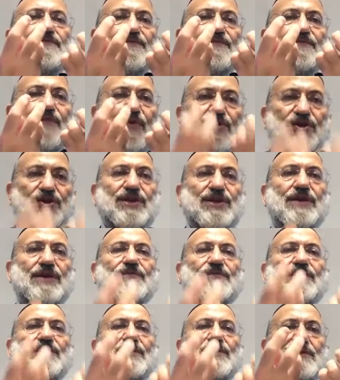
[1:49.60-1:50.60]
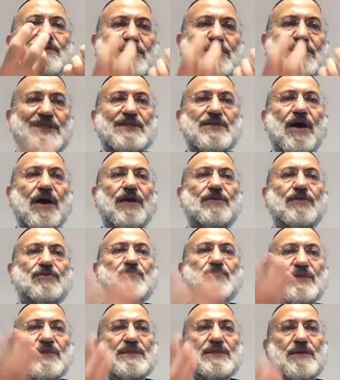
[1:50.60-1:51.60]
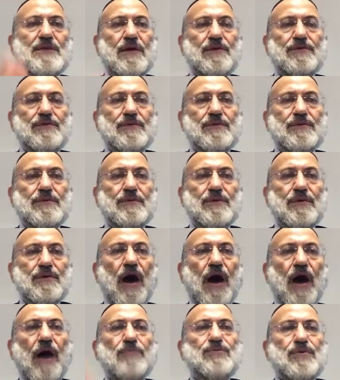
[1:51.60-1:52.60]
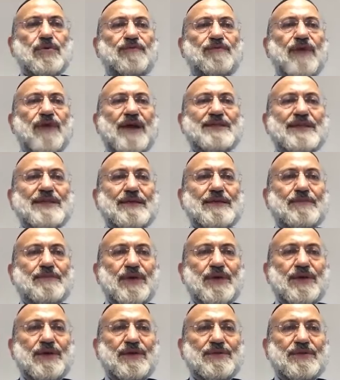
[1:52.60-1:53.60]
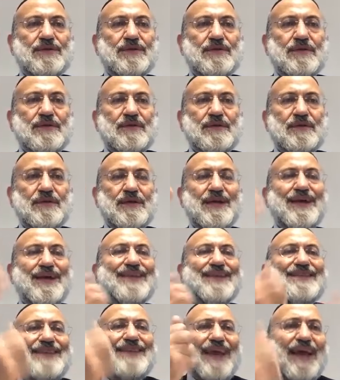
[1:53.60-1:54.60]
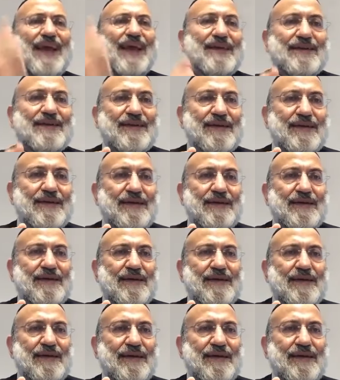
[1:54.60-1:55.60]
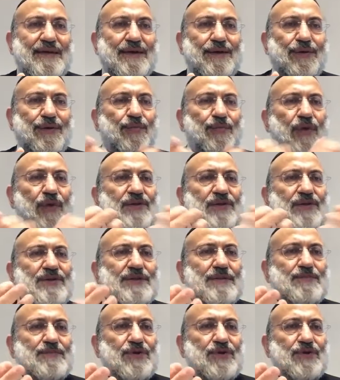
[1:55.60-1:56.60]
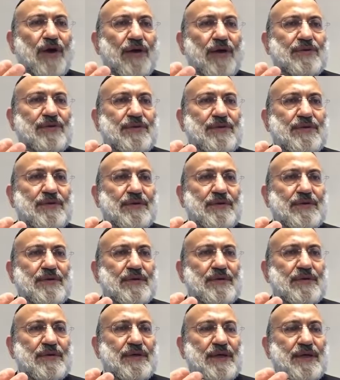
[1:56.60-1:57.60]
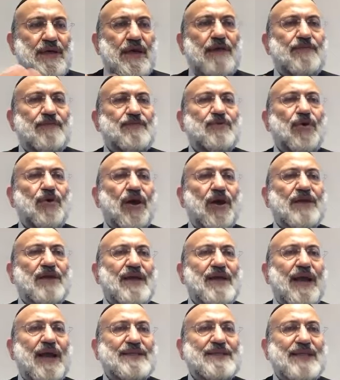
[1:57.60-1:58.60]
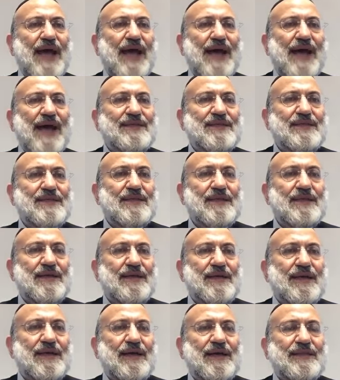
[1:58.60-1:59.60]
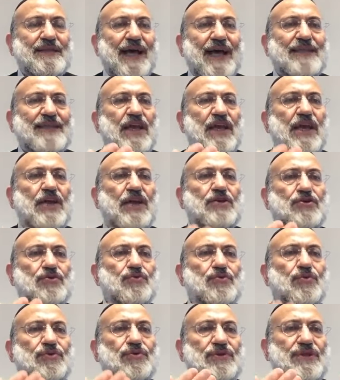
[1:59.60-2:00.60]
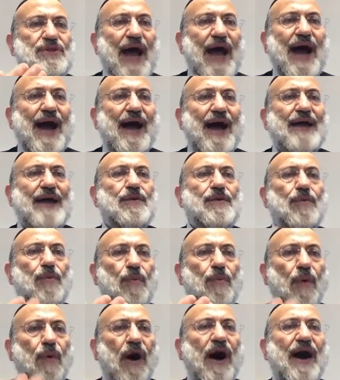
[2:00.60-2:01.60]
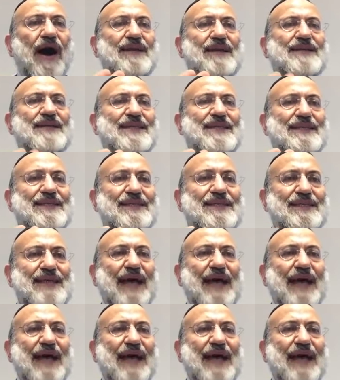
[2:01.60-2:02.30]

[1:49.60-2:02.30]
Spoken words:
forgiving the son to be stoned? How do you find such a parent? Then, what is the pshat? If Torah tells us that he should die while it is